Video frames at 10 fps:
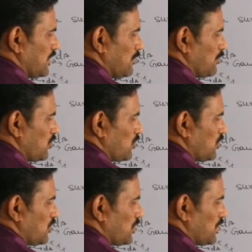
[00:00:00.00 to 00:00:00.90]
E
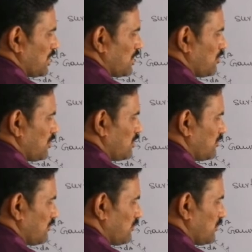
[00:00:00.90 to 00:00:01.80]
bar dot dA
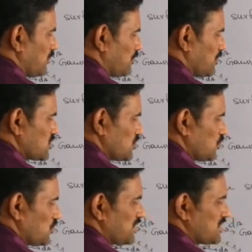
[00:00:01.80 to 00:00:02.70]
bar, that means
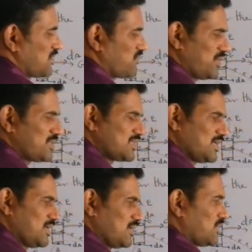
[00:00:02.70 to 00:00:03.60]
due to the surface
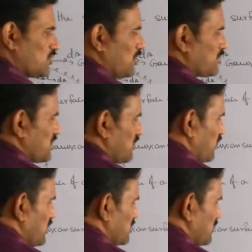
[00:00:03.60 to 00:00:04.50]
A, top
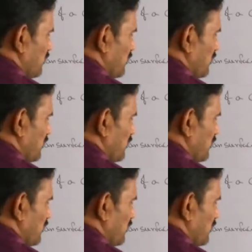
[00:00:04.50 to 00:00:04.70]
surface,